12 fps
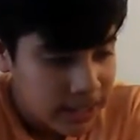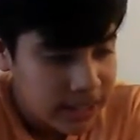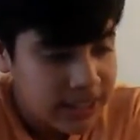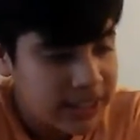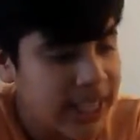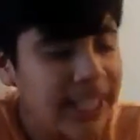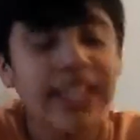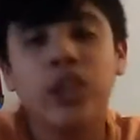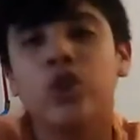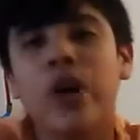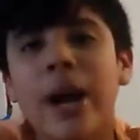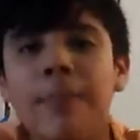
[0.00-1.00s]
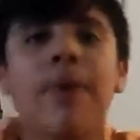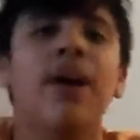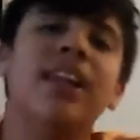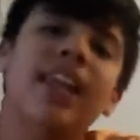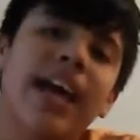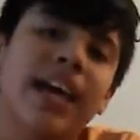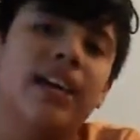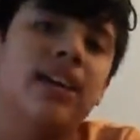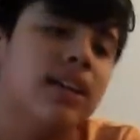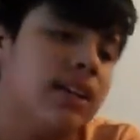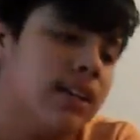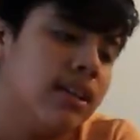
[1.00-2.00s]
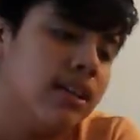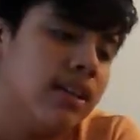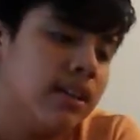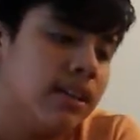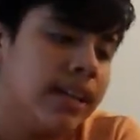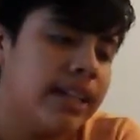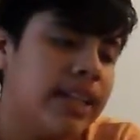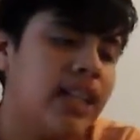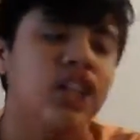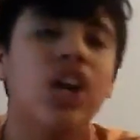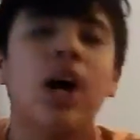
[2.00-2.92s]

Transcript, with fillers: the sticky tripod leg. Like the